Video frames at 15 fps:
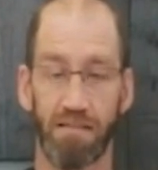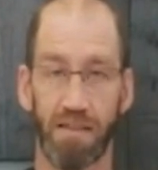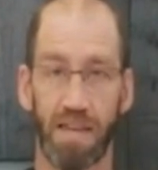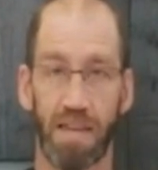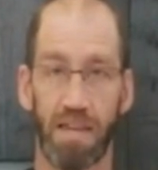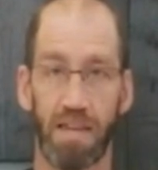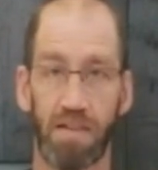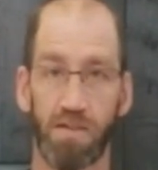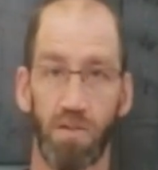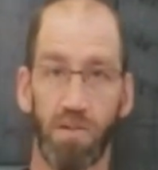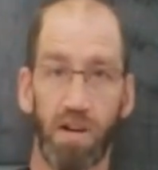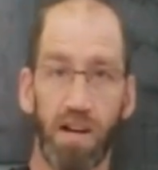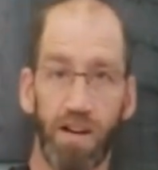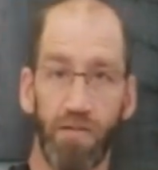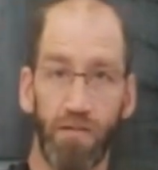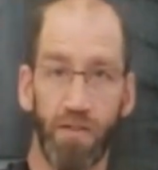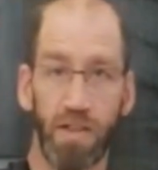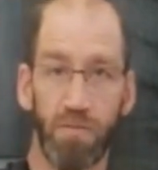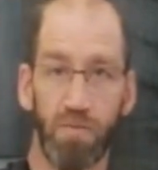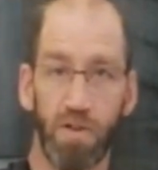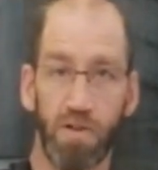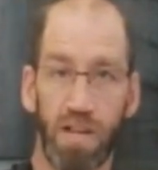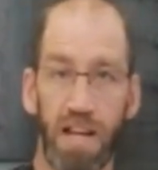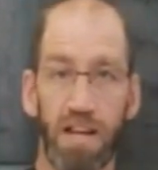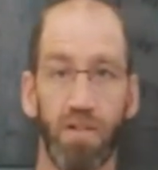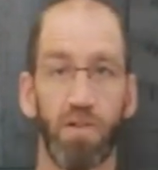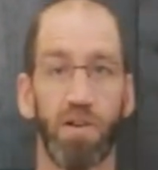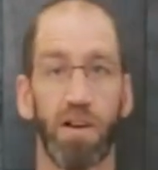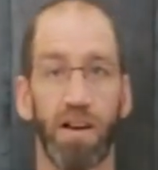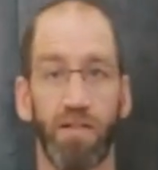Okay, so they're not fully
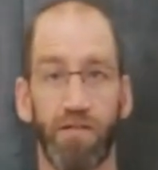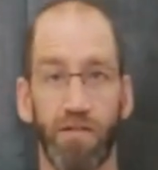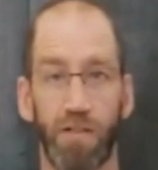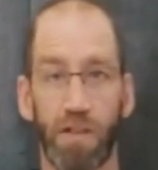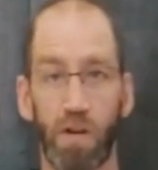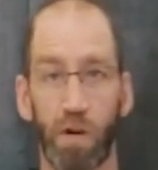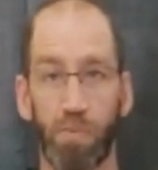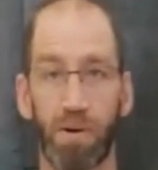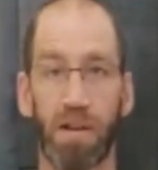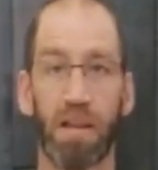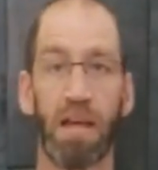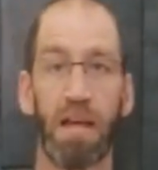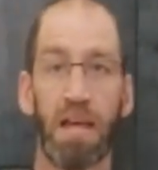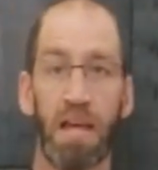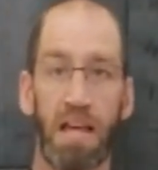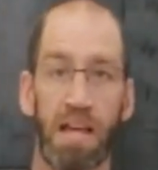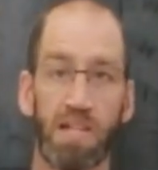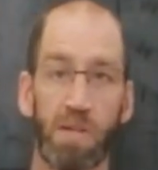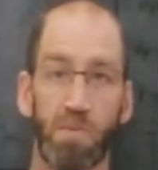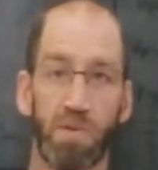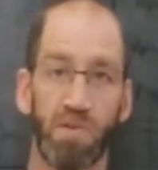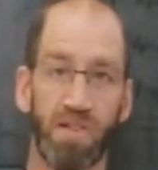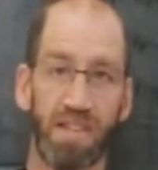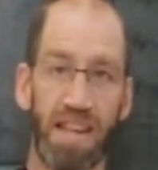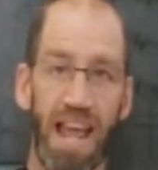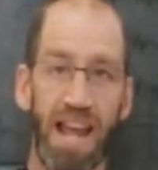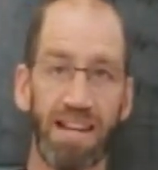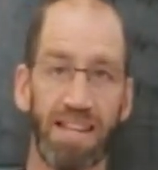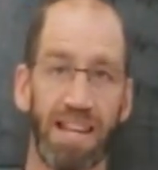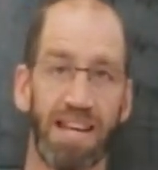rotated, they're not fully open. And so when they're
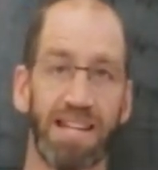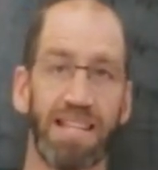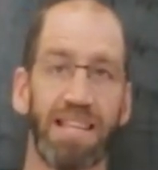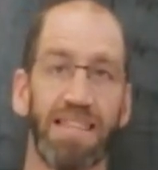stacked kind of